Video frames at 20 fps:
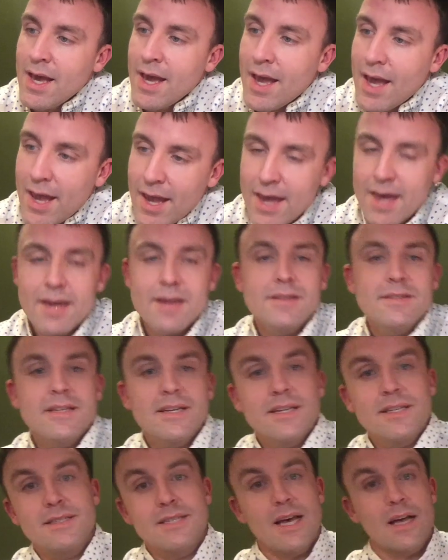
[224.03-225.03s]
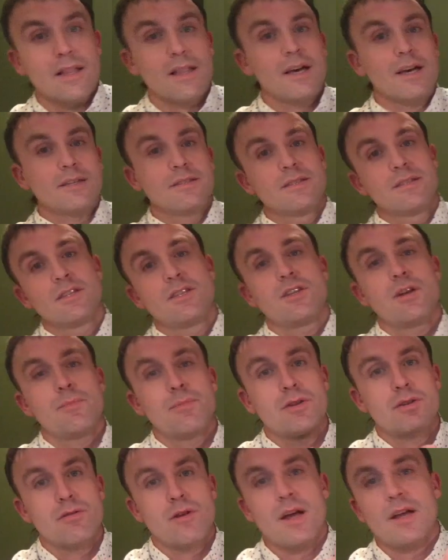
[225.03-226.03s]
and it's going to tell us to ship it
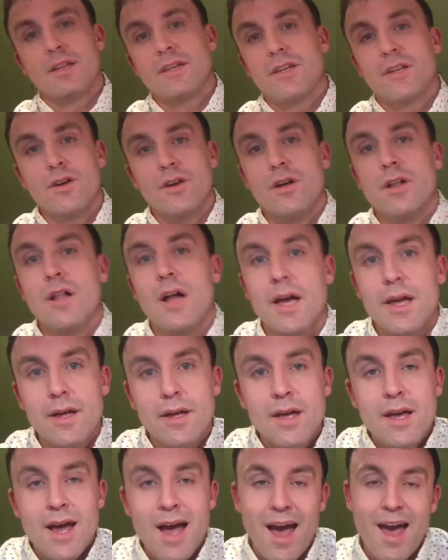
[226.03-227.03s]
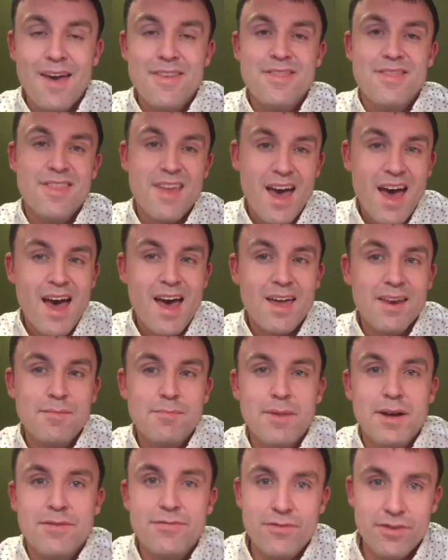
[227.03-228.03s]
directly to your client. And that,
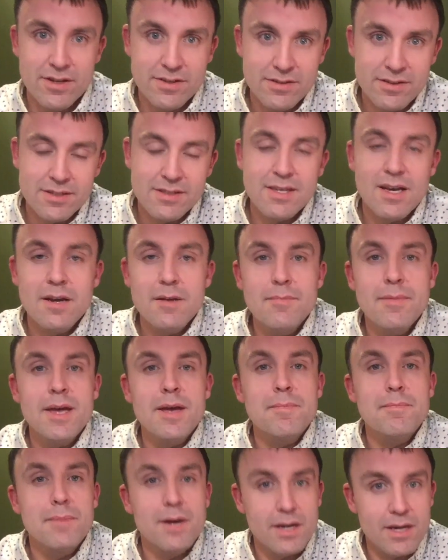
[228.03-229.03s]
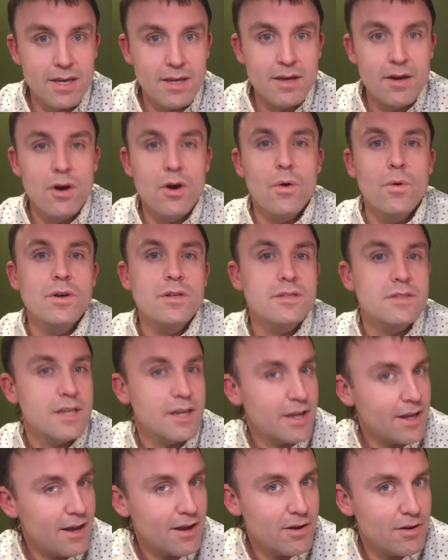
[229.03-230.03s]
my friends, is how to make money while
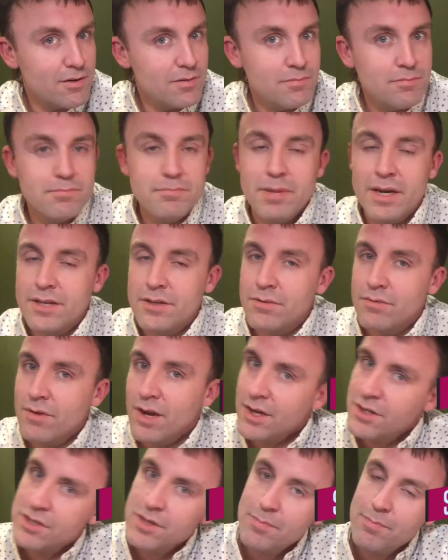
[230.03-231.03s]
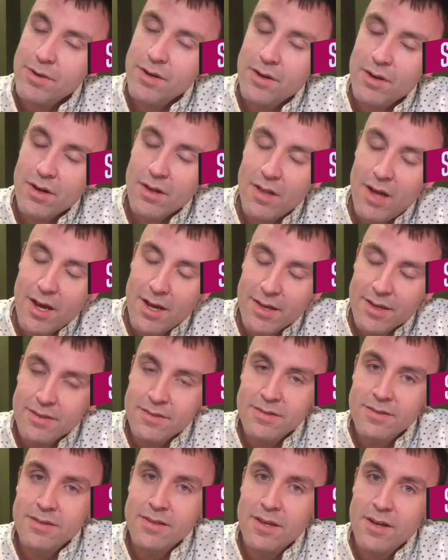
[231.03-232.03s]
sitting at home by direct shipping your
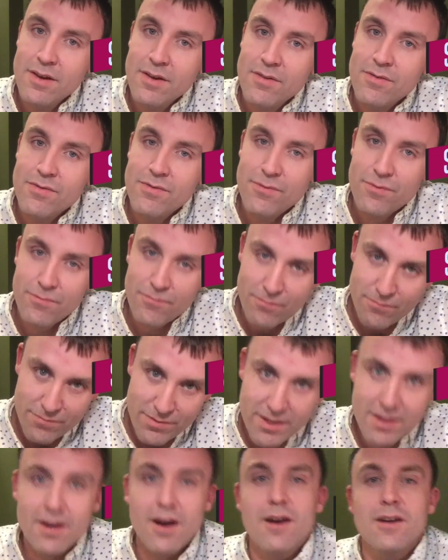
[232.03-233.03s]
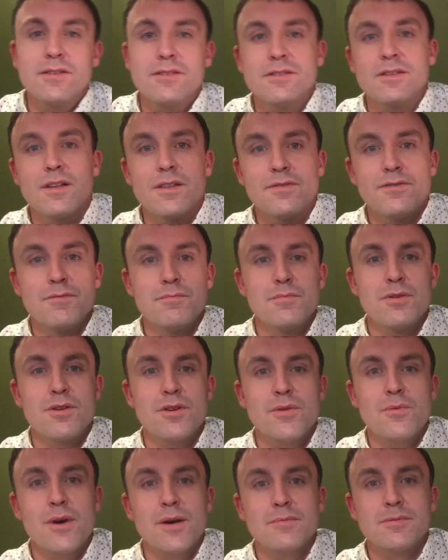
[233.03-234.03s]
clients via our Sullivan Beauty
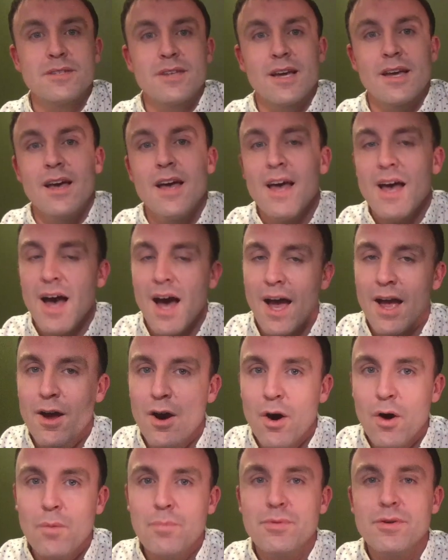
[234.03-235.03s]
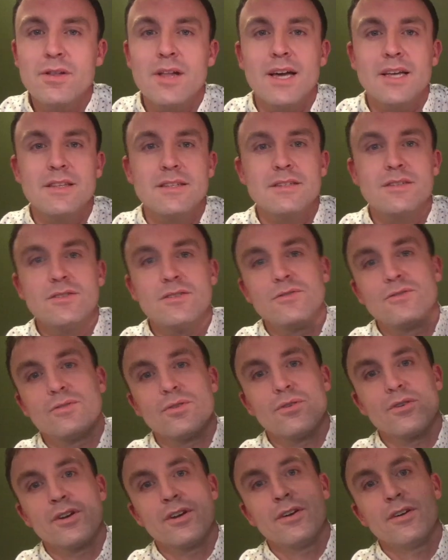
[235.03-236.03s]
website. I hope you like this
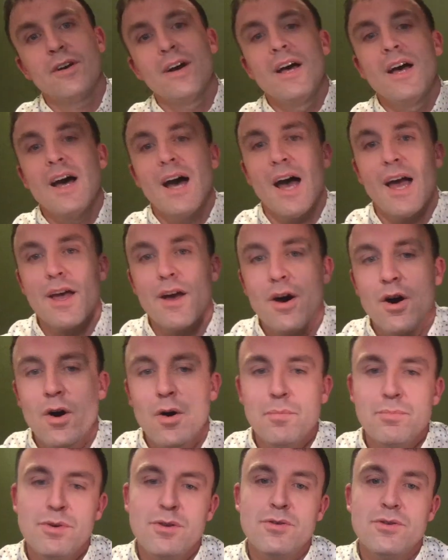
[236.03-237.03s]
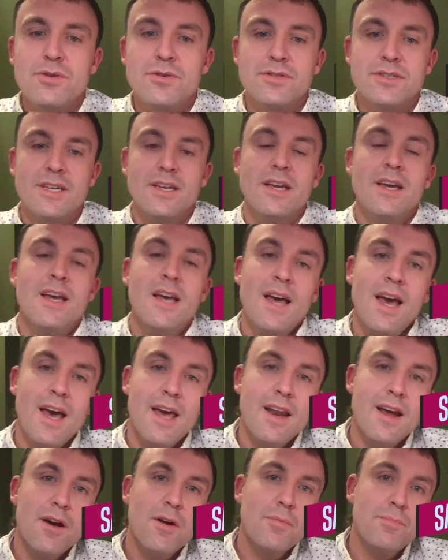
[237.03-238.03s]
tutorial. I hope you use it. And
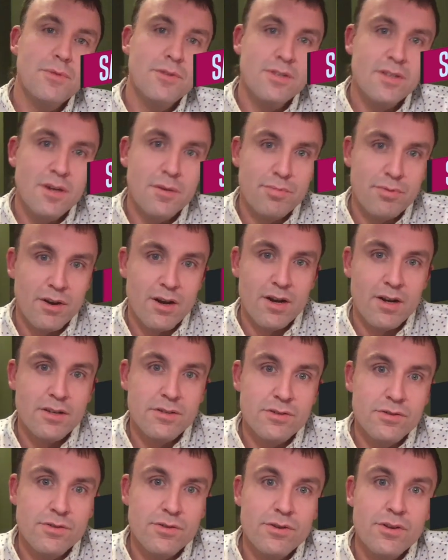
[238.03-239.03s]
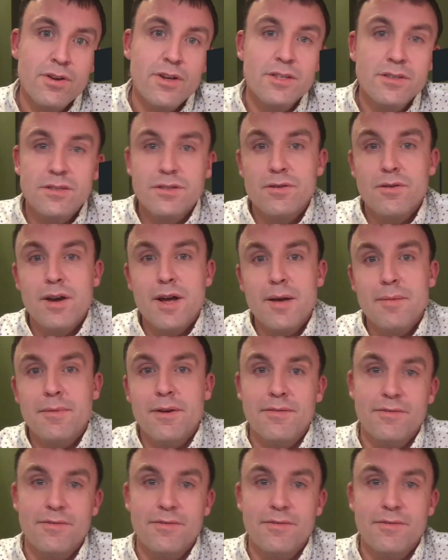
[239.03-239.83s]
I hope you sell products through your Instagram and